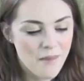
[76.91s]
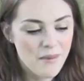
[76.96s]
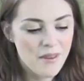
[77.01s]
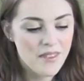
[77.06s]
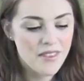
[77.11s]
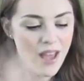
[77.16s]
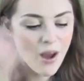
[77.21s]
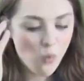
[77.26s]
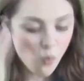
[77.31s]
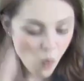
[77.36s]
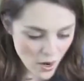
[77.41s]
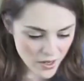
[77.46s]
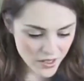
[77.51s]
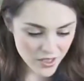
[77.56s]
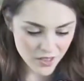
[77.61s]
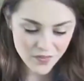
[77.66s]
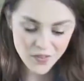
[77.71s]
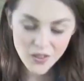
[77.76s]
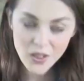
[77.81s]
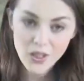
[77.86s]
they're
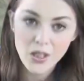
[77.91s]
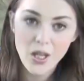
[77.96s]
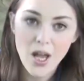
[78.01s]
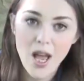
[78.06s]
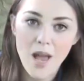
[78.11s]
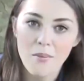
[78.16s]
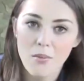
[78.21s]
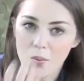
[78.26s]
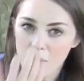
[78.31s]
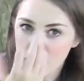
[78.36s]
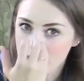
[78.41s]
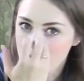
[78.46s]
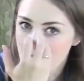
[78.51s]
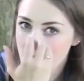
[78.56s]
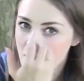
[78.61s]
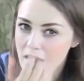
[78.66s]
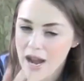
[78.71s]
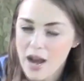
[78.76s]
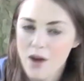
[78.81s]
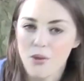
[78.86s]
wonderful. We go
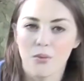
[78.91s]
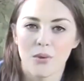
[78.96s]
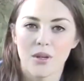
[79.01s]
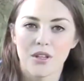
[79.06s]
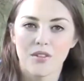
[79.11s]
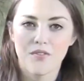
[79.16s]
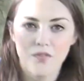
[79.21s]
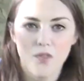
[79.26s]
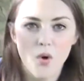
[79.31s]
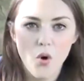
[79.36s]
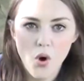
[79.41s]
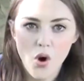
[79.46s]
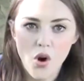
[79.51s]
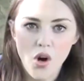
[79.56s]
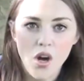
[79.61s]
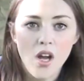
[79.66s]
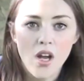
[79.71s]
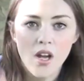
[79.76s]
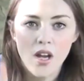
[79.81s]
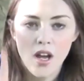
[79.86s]
out with
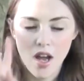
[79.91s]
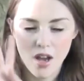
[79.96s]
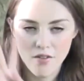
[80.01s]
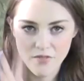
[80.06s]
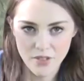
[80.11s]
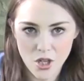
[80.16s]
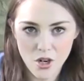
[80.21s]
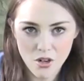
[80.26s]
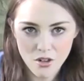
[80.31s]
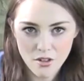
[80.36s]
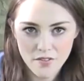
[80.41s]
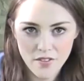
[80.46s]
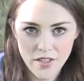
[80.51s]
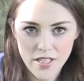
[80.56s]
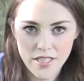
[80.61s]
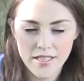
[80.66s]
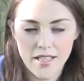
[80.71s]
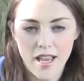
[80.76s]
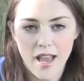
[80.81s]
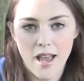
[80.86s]
4
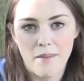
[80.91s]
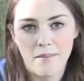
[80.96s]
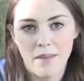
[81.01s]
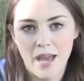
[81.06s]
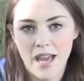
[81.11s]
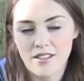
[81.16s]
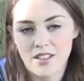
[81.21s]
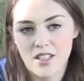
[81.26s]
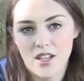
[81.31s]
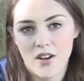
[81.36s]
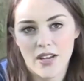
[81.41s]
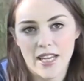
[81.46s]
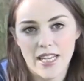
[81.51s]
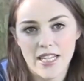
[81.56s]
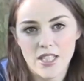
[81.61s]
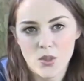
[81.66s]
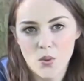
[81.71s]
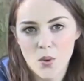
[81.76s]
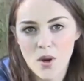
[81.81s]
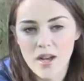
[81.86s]
photographers, and so
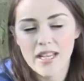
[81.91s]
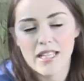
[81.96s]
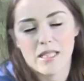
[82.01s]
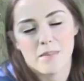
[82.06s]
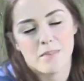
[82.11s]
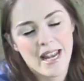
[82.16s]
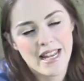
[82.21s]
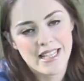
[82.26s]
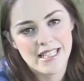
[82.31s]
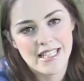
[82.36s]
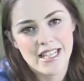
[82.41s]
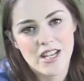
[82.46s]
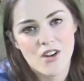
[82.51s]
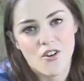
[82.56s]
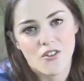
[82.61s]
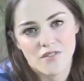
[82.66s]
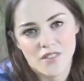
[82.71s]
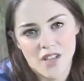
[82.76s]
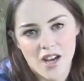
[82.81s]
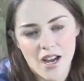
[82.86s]
each one gets plenty
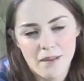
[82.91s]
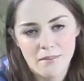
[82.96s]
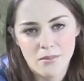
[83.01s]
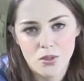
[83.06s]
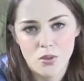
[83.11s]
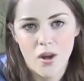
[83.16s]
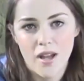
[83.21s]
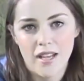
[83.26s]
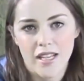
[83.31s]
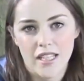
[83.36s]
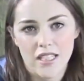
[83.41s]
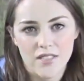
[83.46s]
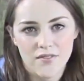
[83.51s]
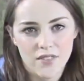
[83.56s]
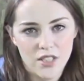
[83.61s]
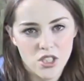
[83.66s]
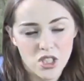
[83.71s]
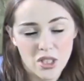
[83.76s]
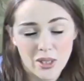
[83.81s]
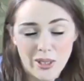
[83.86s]
of time to work
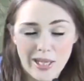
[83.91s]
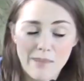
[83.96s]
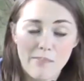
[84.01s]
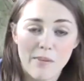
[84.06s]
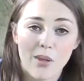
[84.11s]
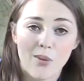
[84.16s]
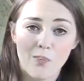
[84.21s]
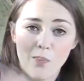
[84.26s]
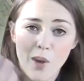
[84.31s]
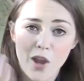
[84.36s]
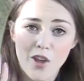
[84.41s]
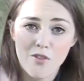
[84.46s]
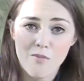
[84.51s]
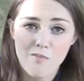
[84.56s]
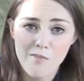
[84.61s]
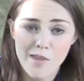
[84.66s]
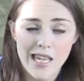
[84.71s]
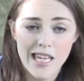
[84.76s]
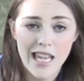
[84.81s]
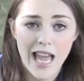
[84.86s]
individually, both
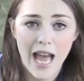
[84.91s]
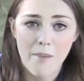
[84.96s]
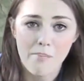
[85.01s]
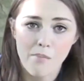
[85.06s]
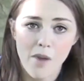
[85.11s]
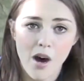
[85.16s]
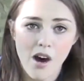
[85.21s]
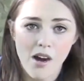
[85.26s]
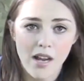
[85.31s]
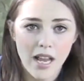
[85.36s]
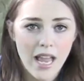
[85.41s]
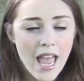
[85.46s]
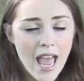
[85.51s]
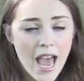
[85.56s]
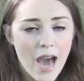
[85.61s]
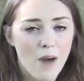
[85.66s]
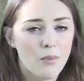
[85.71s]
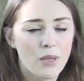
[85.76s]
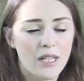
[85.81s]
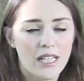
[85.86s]
me and Mark,
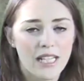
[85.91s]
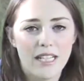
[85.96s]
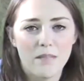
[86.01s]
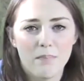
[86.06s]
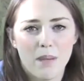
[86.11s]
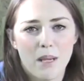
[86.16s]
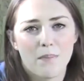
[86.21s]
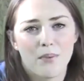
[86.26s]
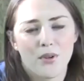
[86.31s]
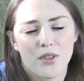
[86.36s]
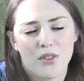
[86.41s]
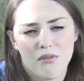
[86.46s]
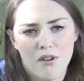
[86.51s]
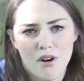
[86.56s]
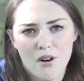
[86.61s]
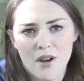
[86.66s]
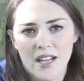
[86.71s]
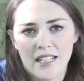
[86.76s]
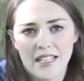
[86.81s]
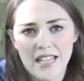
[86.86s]
and we lead people
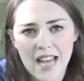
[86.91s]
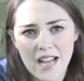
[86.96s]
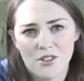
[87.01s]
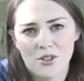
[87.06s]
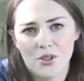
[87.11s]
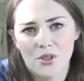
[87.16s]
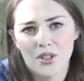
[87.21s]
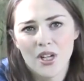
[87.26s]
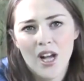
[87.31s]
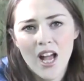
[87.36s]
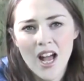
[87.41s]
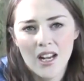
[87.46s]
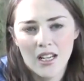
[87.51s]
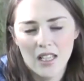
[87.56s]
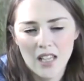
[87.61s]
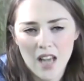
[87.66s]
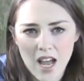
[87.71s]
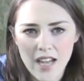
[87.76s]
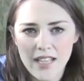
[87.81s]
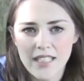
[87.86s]
through a natural
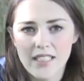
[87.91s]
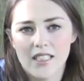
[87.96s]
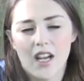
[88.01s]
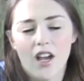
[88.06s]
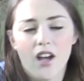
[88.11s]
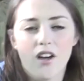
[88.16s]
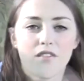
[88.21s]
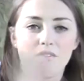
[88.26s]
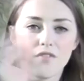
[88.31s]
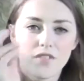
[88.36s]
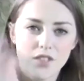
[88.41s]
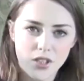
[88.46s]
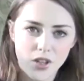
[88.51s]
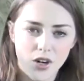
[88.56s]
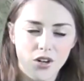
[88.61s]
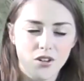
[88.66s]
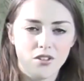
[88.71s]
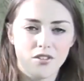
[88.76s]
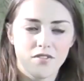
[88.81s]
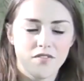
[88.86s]
light
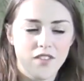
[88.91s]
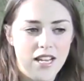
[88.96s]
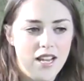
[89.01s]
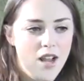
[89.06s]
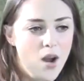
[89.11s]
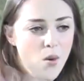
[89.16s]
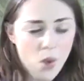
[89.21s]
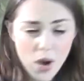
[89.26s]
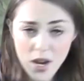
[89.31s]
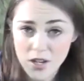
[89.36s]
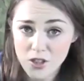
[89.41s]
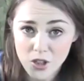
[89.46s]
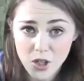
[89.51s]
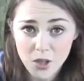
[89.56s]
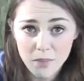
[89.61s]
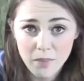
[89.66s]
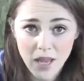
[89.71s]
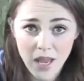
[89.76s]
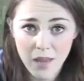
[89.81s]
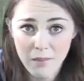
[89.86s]
photography
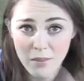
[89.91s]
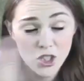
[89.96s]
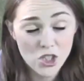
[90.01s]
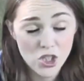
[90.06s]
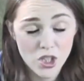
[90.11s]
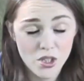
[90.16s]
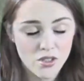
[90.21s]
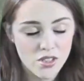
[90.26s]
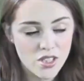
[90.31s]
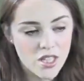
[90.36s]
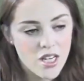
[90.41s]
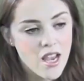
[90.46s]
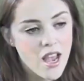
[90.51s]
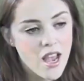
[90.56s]
workshop, a shoot.